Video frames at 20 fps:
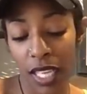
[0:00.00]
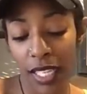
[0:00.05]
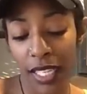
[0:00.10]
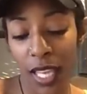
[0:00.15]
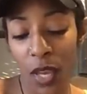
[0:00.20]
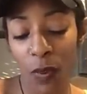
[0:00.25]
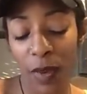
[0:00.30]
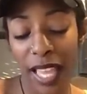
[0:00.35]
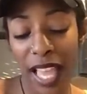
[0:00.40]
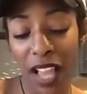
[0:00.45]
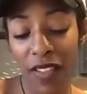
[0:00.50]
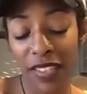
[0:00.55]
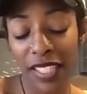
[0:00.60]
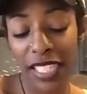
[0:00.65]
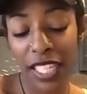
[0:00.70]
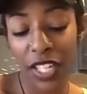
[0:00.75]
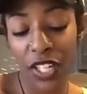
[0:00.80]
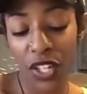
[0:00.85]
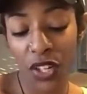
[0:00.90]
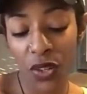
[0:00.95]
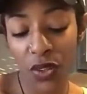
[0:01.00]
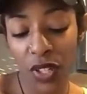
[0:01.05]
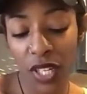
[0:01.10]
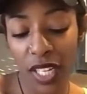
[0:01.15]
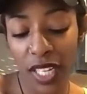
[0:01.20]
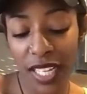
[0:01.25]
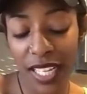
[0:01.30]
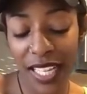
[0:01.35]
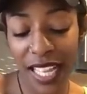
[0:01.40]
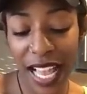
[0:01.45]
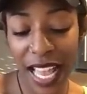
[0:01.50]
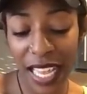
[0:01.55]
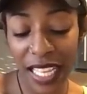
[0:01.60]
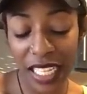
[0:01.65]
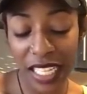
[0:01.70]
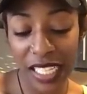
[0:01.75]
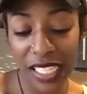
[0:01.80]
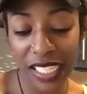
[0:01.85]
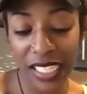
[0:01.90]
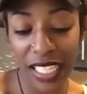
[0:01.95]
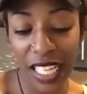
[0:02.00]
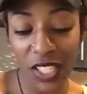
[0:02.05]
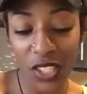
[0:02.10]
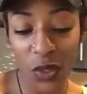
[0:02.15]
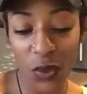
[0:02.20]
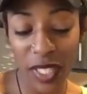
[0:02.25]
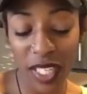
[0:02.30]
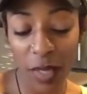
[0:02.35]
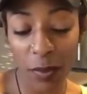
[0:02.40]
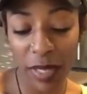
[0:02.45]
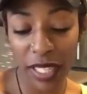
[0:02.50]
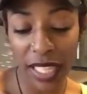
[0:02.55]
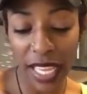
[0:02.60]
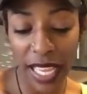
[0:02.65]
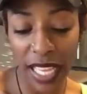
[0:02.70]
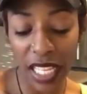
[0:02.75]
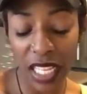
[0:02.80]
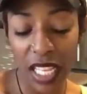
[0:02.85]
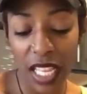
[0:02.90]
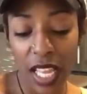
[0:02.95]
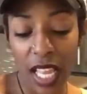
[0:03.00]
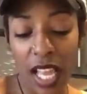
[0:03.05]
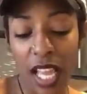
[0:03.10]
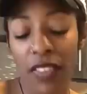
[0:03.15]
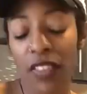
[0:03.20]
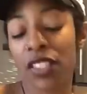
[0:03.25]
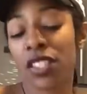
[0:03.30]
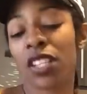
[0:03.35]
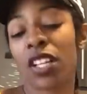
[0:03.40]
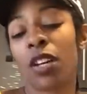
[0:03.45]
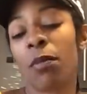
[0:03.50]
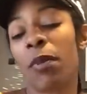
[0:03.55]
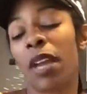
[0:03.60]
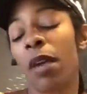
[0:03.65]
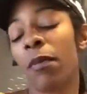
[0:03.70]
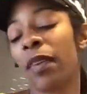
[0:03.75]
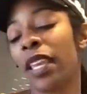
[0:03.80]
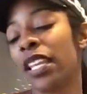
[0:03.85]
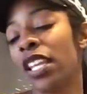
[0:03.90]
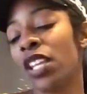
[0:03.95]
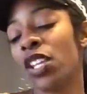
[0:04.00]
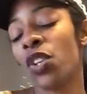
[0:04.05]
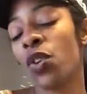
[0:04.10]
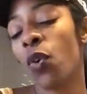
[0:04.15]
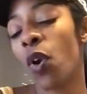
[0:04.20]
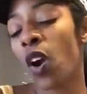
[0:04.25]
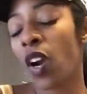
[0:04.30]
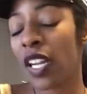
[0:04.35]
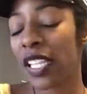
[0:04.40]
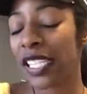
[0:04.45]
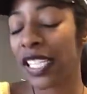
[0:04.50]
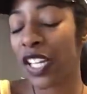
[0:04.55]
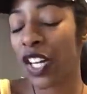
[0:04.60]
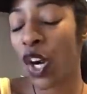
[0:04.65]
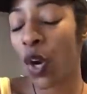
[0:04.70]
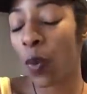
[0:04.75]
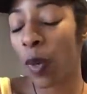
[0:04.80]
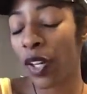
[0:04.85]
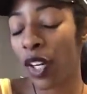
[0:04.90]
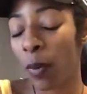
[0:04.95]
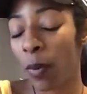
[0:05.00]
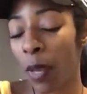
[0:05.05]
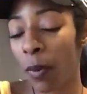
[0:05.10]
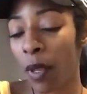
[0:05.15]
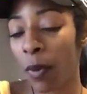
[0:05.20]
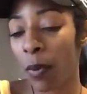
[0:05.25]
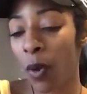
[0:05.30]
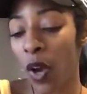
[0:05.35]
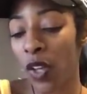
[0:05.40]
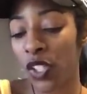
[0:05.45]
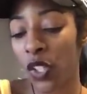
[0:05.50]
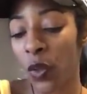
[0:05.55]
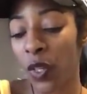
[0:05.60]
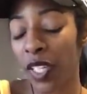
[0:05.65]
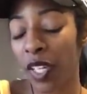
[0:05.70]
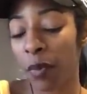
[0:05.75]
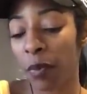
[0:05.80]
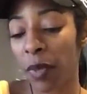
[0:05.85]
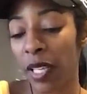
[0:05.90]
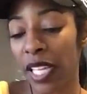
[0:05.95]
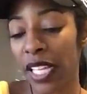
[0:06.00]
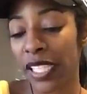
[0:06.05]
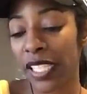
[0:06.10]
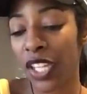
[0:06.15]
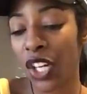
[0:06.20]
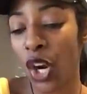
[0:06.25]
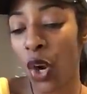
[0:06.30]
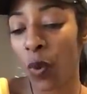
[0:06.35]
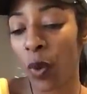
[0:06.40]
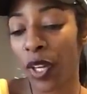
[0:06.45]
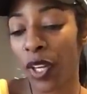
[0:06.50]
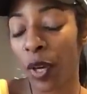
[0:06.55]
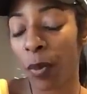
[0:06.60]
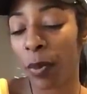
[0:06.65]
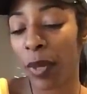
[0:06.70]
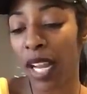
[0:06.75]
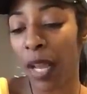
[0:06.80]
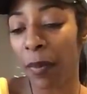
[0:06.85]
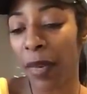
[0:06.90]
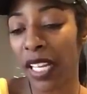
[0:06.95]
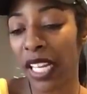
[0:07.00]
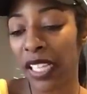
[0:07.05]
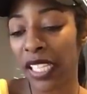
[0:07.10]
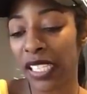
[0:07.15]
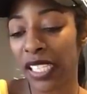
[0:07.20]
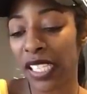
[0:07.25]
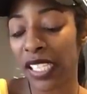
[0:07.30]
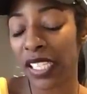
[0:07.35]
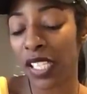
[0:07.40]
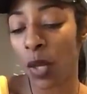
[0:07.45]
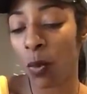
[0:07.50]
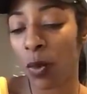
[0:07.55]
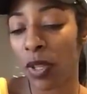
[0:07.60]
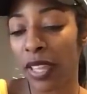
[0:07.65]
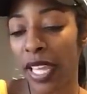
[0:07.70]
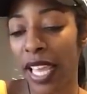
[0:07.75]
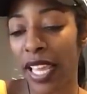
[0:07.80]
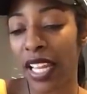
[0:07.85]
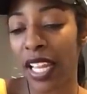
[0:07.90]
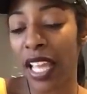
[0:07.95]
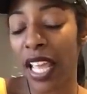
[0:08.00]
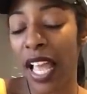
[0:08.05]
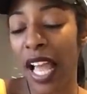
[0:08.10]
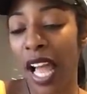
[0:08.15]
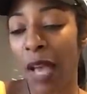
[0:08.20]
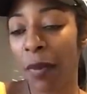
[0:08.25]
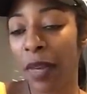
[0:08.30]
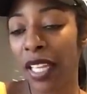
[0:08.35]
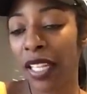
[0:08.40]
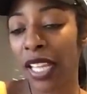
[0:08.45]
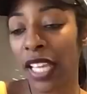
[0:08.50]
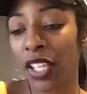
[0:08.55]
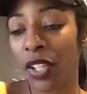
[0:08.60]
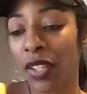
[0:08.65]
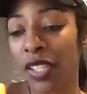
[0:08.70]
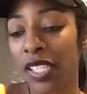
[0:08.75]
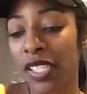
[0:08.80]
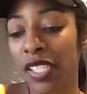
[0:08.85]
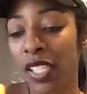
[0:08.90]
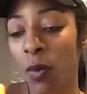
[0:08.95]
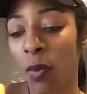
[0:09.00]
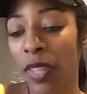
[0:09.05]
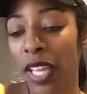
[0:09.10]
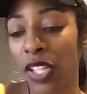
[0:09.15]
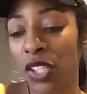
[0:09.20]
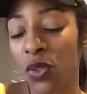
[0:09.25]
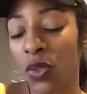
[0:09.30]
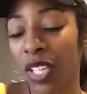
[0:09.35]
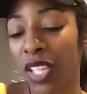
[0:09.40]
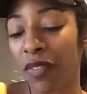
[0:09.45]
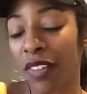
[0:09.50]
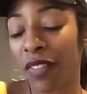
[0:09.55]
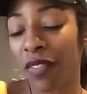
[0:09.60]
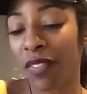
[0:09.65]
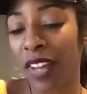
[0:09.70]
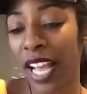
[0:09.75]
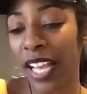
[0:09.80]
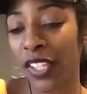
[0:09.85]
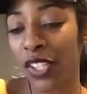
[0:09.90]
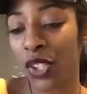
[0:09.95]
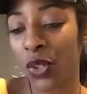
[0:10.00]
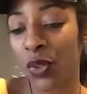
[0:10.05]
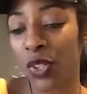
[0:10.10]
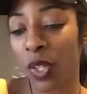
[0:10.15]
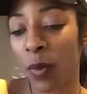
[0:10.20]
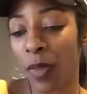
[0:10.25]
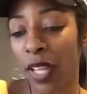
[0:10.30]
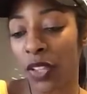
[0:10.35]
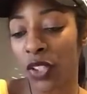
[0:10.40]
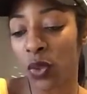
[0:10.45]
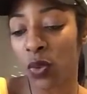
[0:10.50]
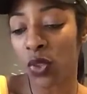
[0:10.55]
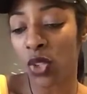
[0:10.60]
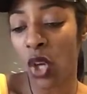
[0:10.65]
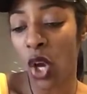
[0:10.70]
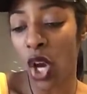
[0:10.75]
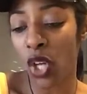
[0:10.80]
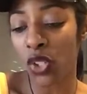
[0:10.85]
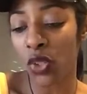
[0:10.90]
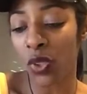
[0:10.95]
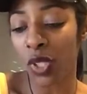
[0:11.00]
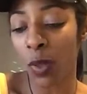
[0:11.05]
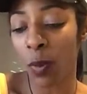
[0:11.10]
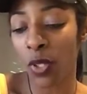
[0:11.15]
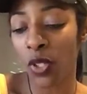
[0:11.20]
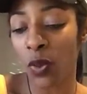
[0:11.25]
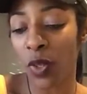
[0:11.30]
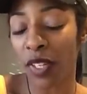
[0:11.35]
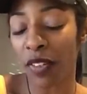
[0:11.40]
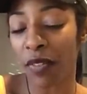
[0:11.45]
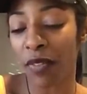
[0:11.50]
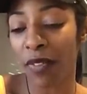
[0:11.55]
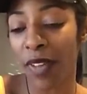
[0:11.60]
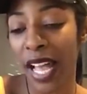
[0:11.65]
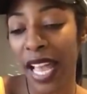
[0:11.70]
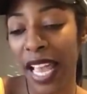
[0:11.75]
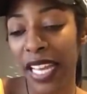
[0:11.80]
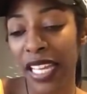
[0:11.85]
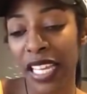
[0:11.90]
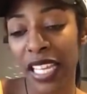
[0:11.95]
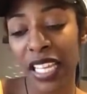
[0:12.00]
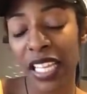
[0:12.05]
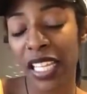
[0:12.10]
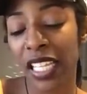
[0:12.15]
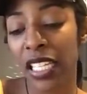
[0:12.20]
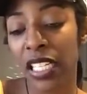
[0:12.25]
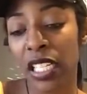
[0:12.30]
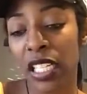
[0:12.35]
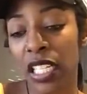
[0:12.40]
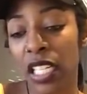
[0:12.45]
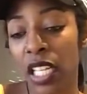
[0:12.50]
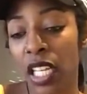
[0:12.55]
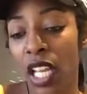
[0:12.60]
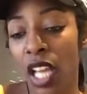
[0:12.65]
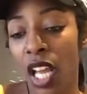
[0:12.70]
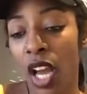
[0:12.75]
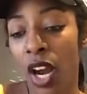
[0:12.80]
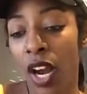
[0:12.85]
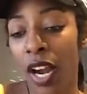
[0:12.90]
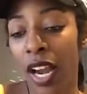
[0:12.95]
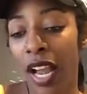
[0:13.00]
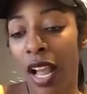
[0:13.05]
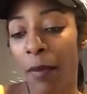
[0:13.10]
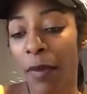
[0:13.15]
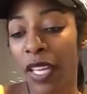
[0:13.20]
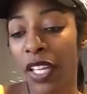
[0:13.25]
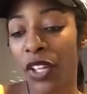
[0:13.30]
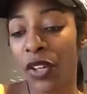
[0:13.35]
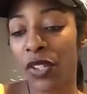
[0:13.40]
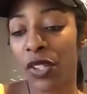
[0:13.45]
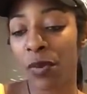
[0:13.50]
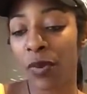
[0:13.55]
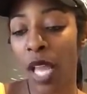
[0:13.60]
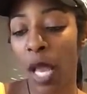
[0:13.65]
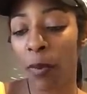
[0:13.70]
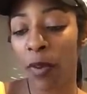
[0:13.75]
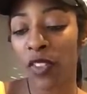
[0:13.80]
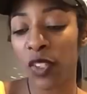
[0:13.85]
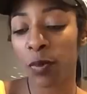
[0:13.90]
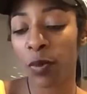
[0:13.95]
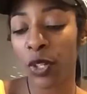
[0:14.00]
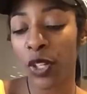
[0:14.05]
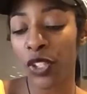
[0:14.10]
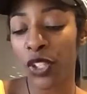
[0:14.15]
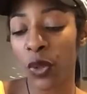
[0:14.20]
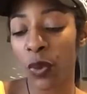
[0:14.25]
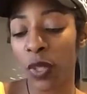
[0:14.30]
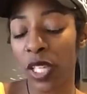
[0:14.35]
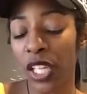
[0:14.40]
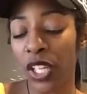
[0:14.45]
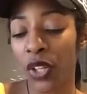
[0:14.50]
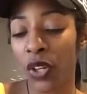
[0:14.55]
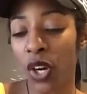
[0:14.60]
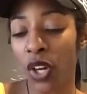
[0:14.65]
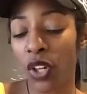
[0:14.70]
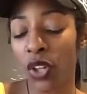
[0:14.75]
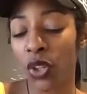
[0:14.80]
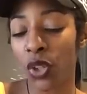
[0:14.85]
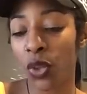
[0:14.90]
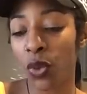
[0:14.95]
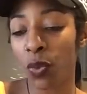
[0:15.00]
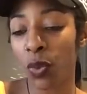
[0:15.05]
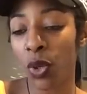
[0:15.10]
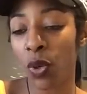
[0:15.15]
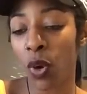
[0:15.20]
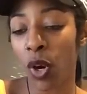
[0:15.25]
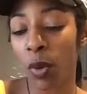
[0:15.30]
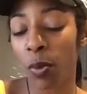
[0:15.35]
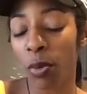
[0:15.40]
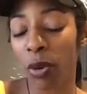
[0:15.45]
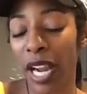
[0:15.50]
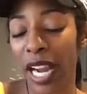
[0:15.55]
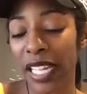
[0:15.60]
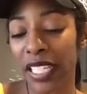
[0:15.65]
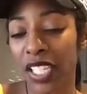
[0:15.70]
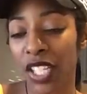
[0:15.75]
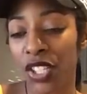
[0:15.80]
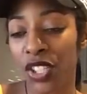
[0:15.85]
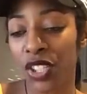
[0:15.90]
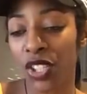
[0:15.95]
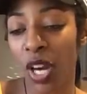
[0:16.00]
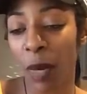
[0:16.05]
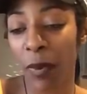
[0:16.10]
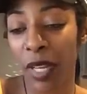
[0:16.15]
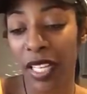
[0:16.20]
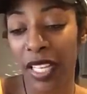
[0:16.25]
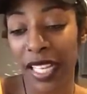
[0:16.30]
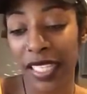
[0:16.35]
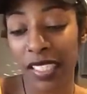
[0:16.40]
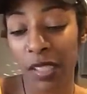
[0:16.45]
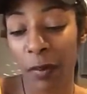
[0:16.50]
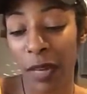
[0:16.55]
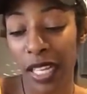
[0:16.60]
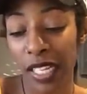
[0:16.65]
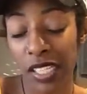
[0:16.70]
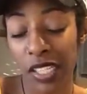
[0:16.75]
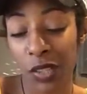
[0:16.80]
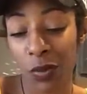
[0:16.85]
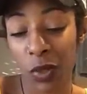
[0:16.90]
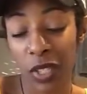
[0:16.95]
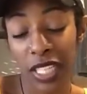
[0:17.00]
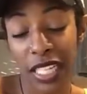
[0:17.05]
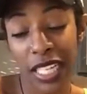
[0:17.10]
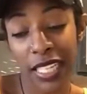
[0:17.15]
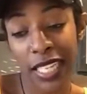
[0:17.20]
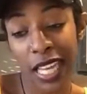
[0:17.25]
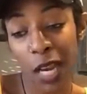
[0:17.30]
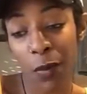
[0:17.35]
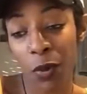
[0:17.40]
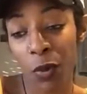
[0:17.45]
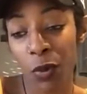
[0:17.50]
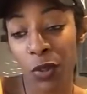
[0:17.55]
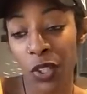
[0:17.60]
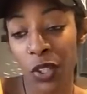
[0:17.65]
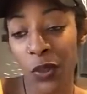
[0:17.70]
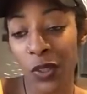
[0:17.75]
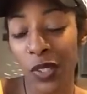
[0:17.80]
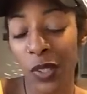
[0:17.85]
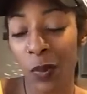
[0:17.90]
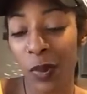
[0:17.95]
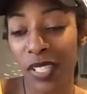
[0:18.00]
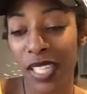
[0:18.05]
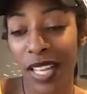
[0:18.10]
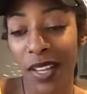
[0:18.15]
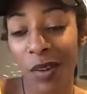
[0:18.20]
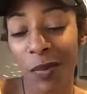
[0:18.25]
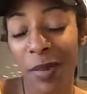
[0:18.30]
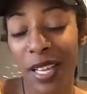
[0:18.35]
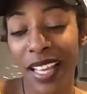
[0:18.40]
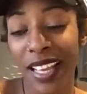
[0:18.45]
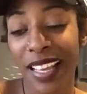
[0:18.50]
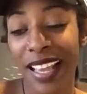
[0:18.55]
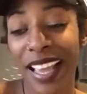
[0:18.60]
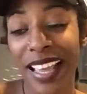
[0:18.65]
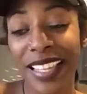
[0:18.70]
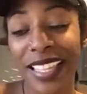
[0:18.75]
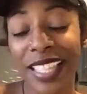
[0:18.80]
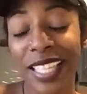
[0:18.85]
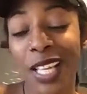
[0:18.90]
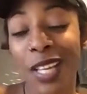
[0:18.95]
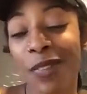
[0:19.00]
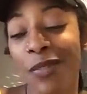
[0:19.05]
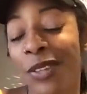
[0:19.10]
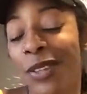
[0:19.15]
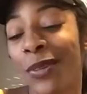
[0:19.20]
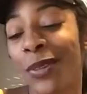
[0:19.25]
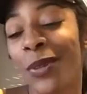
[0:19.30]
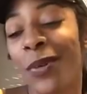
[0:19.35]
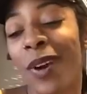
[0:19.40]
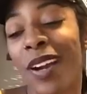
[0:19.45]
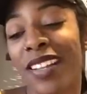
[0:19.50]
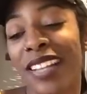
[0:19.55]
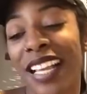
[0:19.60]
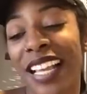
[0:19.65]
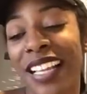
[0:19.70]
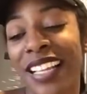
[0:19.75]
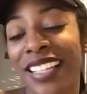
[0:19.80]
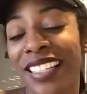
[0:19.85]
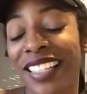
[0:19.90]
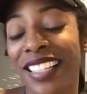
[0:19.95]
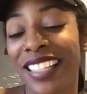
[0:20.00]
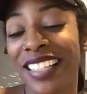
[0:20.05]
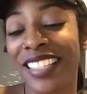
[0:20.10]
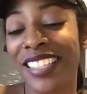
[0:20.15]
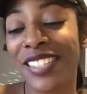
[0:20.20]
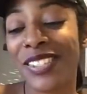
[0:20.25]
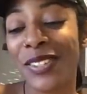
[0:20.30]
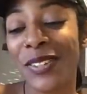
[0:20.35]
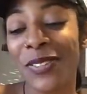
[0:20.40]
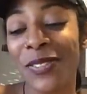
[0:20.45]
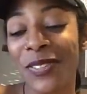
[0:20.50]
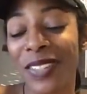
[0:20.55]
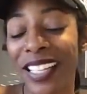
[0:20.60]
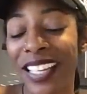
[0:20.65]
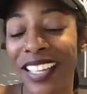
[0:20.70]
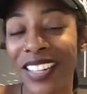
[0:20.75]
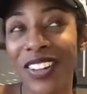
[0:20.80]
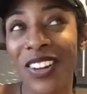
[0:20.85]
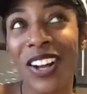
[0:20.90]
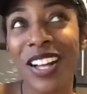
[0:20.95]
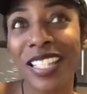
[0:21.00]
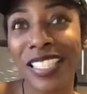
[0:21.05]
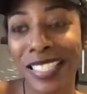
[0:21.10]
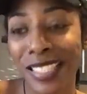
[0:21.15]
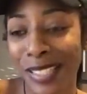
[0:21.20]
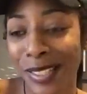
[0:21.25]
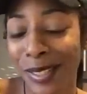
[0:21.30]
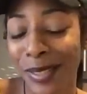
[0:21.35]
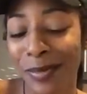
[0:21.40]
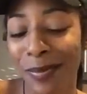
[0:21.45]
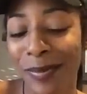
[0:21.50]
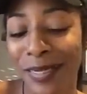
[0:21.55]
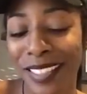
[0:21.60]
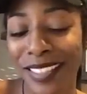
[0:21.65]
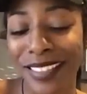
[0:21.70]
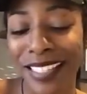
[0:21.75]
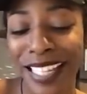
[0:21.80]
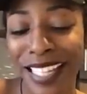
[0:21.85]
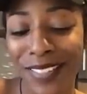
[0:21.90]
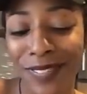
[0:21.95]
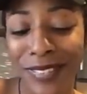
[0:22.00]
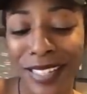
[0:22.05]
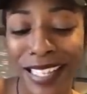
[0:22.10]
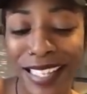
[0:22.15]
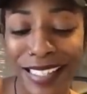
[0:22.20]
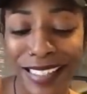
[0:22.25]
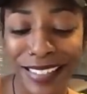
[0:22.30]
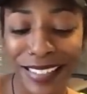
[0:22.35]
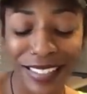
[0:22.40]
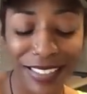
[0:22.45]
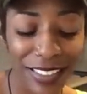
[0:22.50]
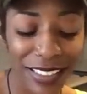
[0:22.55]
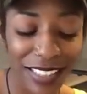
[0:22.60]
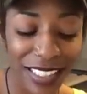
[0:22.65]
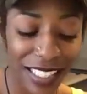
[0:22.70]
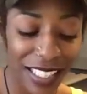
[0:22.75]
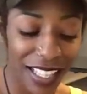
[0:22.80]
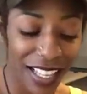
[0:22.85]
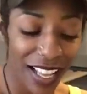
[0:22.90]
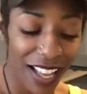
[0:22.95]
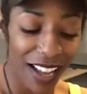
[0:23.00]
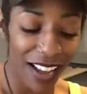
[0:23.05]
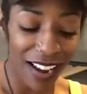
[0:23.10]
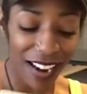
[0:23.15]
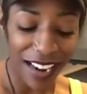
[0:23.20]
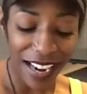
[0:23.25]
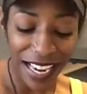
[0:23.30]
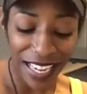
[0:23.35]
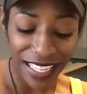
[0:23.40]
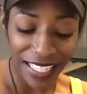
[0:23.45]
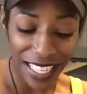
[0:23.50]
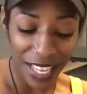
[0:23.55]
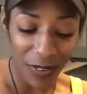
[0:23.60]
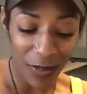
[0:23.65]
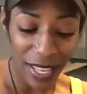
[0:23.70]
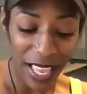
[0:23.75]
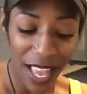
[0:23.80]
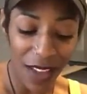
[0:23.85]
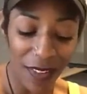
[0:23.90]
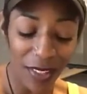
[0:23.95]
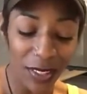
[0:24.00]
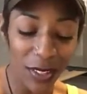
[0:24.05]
Yeah, we have tarot uh, guidance. Yeah, so it could be like so I'm getting you are a tarot reader, baby boss, or it could be a tarot reader, but I'm getting this is someone that I'm getting like this is someone that you give advice to, someone that you talk to, someone you confide in. All right, I'm getting you're some type of spiritual leader or guru or practitioner. I'm getting like somebody's just really enamored with you. Someone's like, oh my God, I love you. You are like so fucking awesome. You're like, man. All right, yeah, we have